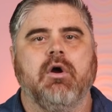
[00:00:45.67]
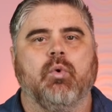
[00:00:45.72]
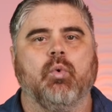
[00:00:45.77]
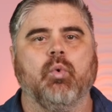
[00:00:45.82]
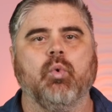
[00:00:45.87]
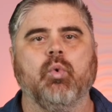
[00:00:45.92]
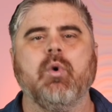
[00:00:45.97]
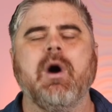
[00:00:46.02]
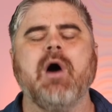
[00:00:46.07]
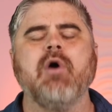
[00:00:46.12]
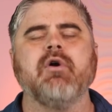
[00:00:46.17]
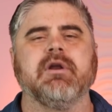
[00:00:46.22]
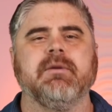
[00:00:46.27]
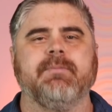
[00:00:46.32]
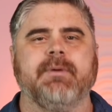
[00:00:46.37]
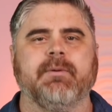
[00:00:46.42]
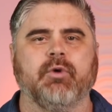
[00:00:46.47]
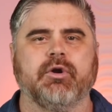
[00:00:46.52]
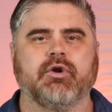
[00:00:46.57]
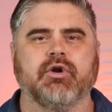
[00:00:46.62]
Welcome
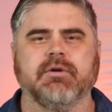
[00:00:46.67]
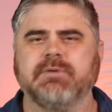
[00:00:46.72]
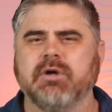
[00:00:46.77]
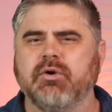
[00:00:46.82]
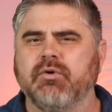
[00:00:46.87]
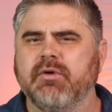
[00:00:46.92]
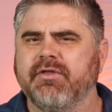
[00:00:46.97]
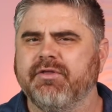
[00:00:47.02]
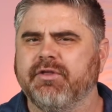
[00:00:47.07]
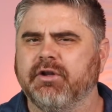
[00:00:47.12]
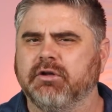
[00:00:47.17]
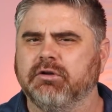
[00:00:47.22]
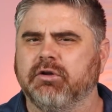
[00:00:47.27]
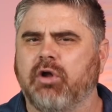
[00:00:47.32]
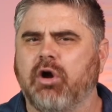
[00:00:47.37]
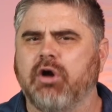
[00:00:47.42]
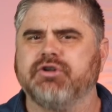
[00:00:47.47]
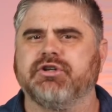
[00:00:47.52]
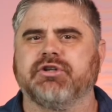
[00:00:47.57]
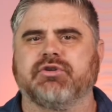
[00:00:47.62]
to BitBoy Crypto, the
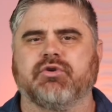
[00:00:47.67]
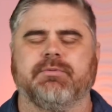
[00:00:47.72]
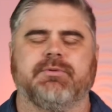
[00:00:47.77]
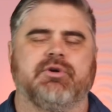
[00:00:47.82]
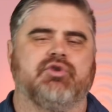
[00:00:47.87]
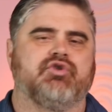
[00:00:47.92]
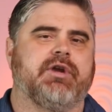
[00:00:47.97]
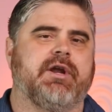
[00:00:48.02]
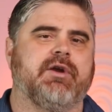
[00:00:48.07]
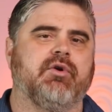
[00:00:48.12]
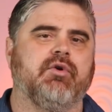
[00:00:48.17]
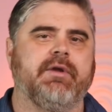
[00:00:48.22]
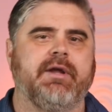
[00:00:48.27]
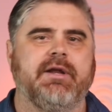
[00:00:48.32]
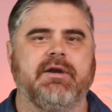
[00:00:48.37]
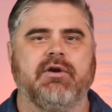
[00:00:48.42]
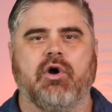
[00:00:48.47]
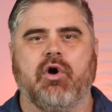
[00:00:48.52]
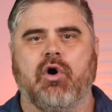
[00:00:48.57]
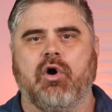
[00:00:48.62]
largest crypto channel
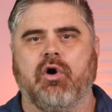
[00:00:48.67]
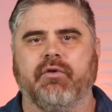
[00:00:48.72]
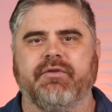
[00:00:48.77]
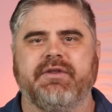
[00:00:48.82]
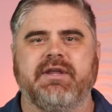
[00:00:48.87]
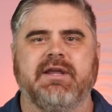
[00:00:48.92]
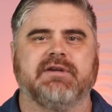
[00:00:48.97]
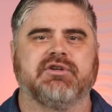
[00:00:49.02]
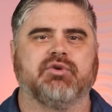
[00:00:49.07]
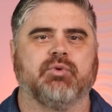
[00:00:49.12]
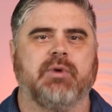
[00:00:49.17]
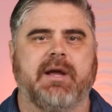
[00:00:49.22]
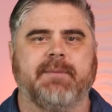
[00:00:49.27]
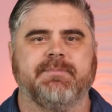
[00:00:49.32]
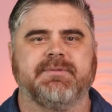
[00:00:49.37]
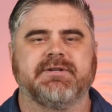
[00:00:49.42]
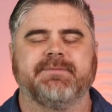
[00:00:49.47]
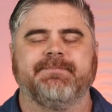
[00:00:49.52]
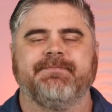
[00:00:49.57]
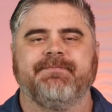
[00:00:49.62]
in all the
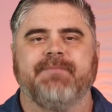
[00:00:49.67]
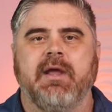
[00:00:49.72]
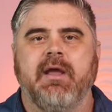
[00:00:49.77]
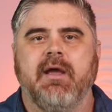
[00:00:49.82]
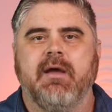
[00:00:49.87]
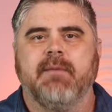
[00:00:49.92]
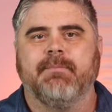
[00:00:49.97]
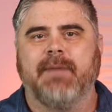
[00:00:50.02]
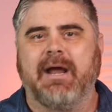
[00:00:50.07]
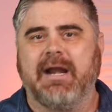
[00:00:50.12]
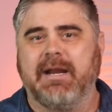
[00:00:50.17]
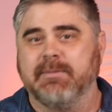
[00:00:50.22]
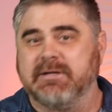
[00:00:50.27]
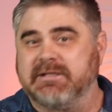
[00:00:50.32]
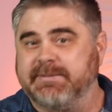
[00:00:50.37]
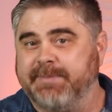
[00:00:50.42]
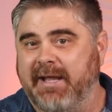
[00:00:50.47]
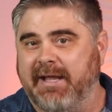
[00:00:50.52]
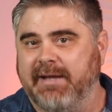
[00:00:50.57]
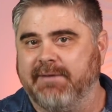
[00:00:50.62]
interwebs. My name
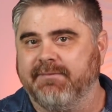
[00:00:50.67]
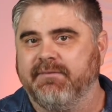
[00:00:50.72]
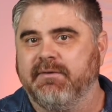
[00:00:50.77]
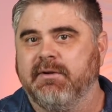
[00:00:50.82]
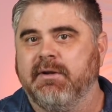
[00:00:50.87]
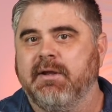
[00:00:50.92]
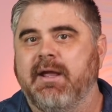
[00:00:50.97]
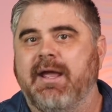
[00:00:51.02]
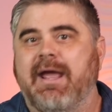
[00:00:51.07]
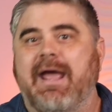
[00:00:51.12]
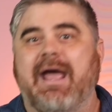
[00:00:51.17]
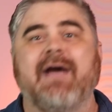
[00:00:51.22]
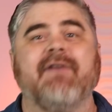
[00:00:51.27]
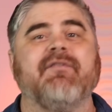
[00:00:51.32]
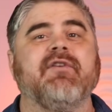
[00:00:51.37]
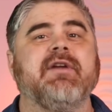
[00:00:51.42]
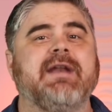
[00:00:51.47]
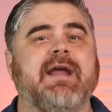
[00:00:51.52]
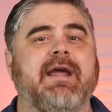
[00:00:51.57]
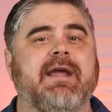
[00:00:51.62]
is Ben.
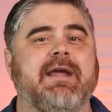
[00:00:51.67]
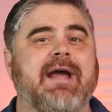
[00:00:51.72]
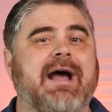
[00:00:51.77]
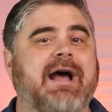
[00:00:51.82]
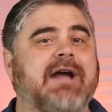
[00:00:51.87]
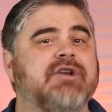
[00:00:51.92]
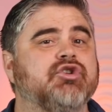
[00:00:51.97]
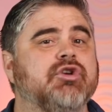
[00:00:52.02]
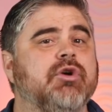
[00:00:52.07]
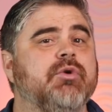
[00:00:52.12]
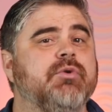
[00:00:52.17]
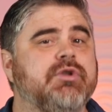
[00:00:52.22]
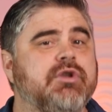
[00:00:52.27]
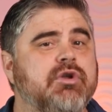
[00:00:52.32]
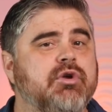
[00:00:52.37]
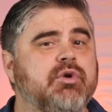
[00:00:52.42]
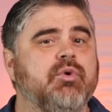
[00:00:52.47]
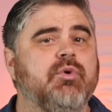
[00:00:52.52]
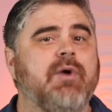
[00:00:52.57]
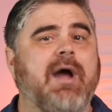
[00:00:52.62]
Every day, I show
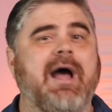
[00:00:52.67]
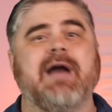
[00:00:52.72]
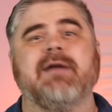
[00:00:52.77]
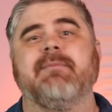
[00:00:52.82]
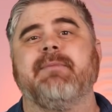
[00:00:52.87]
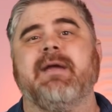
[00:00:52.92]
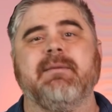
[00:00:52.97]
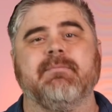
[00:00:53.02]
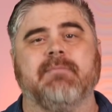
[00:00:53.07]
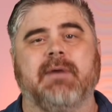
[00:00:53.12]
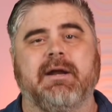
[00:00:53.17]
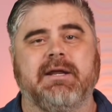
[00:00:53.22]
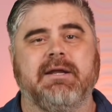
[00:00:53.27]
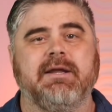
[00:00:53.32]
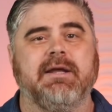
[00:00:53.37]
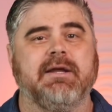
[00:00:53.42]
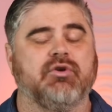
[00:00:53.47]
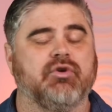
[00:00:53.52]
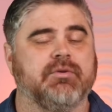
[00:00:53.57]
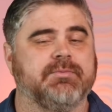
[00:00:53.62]
you how to make money
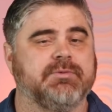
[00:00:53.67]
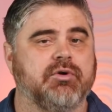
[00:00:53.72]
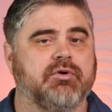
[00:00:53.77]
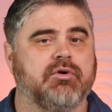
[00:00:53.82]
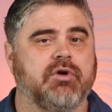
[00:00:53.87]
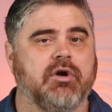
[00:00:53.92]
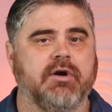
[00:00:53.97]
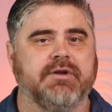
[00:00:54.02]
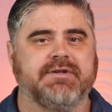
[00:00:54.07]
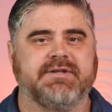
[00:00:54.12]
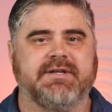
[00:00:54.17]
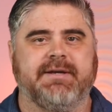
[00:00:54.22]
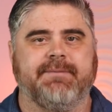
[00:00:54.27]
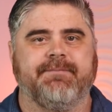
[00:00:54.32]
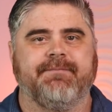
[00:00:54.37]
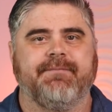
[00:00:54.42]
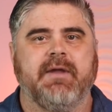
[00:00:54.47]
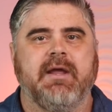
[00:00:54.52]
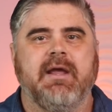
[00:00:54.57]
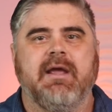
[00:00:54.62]
in cryptocurrency.
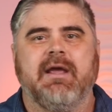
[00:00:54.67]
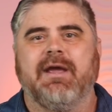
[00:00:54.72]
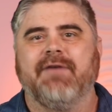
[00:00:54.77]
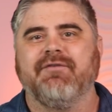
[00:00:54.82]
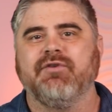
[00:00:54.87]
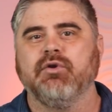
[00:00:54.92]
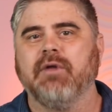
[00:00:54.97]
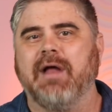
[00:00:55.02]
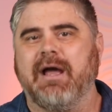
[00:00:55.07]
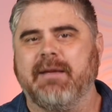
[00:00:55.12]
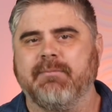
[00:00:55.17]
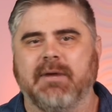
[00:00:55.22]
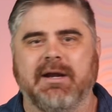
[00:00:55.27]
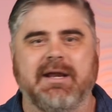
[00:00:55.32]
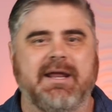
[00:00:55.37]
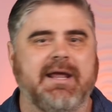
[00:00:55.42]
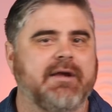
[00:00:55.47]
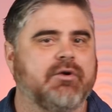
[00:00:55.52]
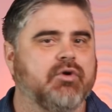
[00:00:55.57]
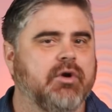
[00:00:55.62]
If you like
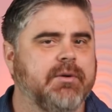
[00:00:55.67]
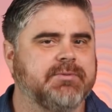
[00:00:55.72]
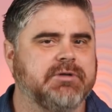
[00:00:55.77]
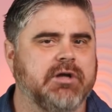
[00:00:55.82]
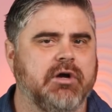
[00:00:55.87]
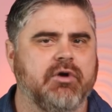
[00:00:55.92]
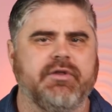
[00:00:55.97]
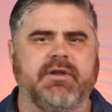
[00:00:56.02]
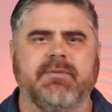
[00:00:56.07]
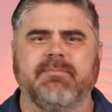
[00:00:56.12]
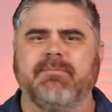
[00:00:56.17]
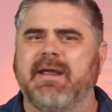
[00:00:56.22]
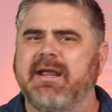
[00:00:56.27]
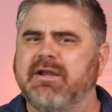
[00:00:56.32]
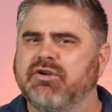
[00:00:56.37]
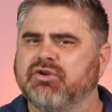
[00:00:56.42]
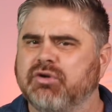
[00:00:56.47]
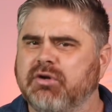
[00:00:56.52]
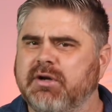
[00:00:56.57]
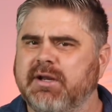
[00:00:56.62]
money in crypto, then
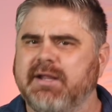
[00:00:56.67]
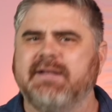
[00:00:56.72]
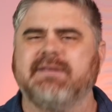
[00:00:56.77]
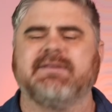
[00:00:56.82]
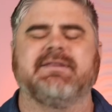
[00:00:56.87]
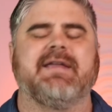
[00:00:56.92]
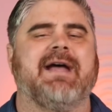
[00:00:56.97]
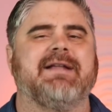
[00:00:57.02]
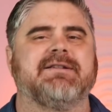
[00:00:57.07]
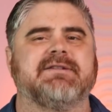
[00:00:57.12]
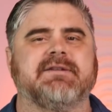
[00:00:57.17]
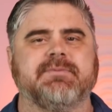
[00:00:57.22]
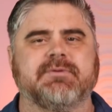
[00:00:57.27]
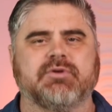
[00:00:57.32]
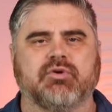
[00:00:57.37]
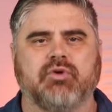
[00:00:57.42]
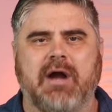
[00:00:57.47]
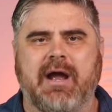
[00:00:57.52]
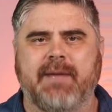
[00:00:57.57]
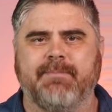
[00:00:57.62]
make sure to hit that
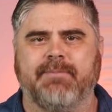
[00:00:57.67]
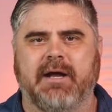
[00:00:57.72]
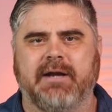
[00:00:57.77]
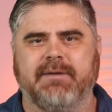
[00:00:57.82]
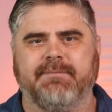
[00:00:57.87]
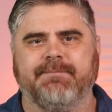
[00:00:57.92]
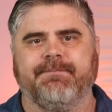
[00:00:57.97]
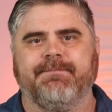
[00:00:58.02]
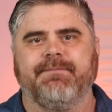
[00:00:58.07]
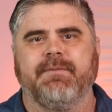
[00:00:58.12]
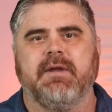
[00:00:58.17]
subscribe button.